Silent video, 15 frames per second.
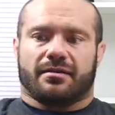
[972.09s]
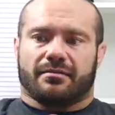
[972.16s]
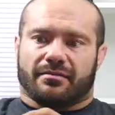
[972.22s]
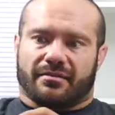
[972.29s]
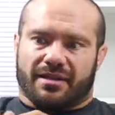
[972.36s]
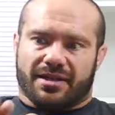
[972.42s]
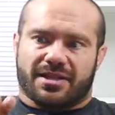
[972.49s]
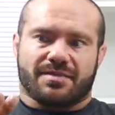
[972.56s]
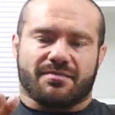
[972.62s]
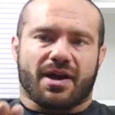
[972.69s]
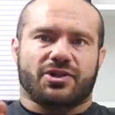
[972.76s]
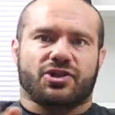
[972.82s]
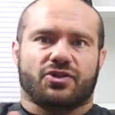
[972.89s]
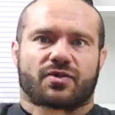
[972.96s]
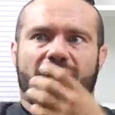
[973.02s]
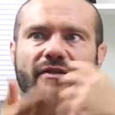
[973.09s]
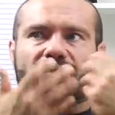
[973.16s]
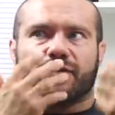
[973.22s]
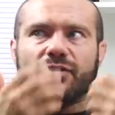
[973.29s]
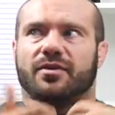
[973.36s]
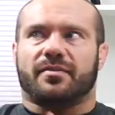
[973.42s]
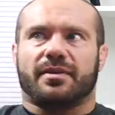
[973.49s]
this much dried
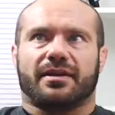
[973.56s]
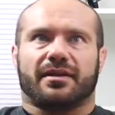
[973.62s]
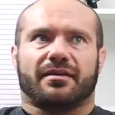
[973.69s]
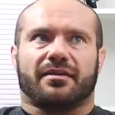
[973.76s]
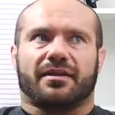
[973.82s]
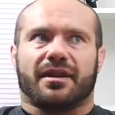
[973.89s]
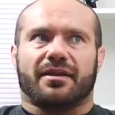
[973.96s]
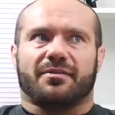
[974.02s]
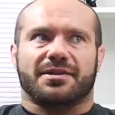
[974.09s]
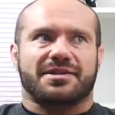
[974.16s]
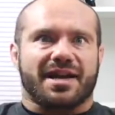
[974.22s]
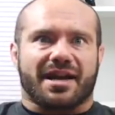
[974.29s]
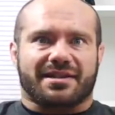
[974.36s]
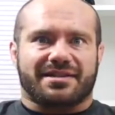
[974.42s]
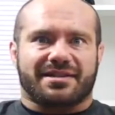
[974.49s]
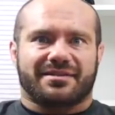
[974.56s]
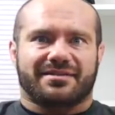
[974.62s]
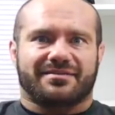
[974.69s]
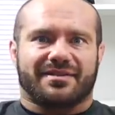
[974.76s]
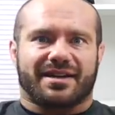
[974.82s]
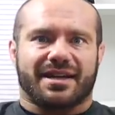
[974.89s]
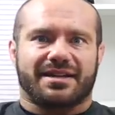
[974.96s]
fruit and being like, okay, what's next,
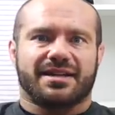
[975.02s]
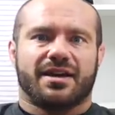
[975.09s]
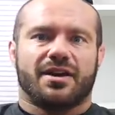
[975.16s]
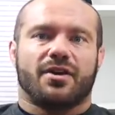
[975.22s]
right?